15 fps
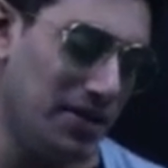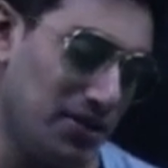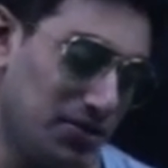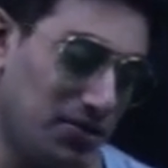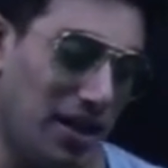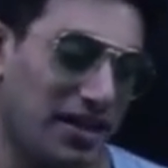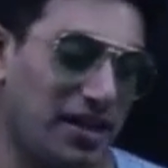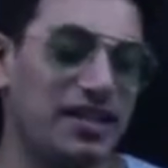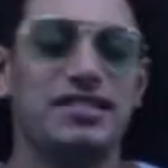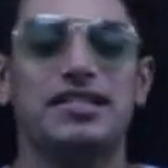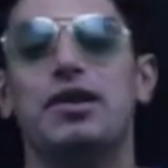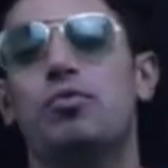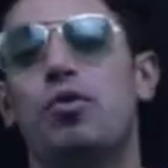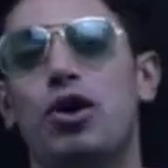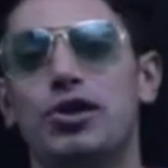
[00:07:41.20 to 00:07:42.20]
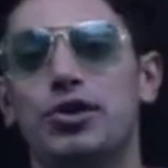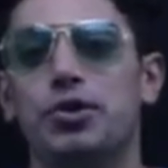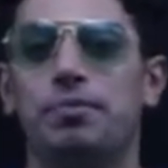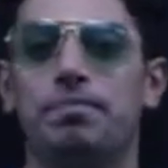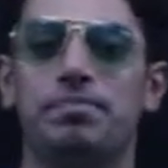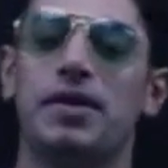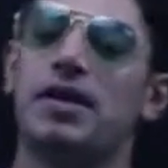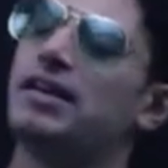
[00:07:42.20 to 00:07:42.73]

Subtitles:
So I can say volume.